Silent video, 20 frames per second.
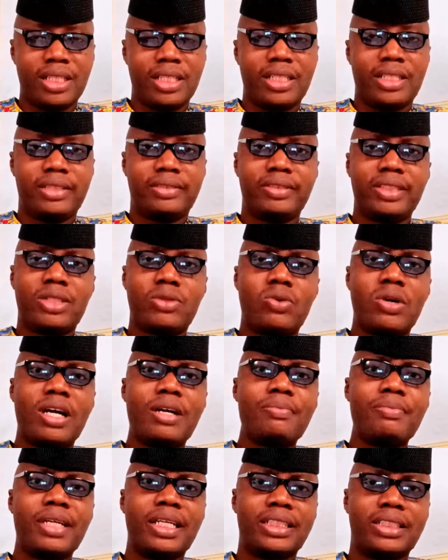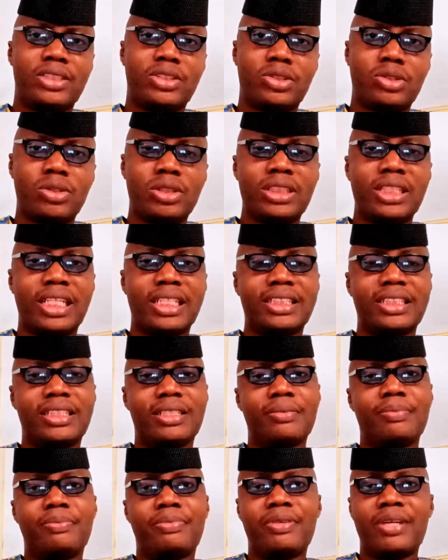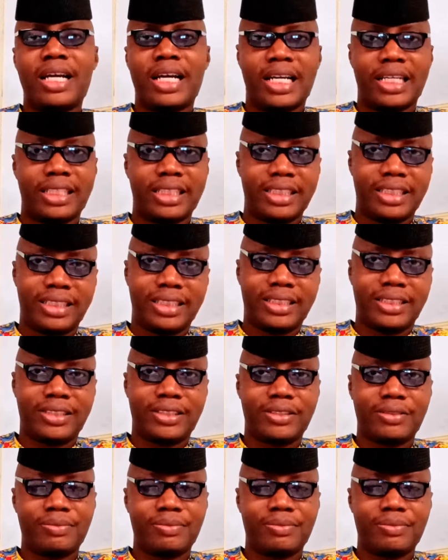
Requirements such as the price.